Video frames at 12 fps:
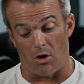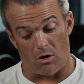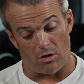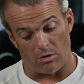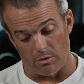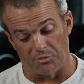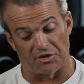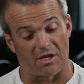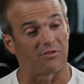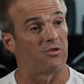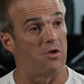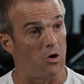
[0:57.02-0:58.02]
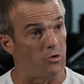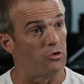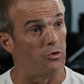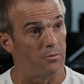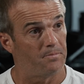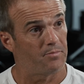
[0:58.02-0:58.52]
all, it was a get to know
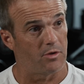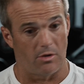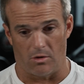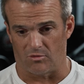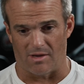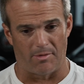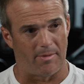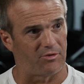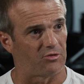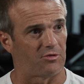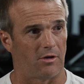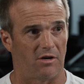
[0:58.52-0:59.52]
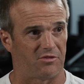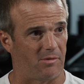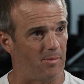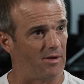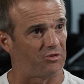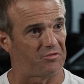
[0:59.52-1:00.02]
you, tell me about yourself, tell me about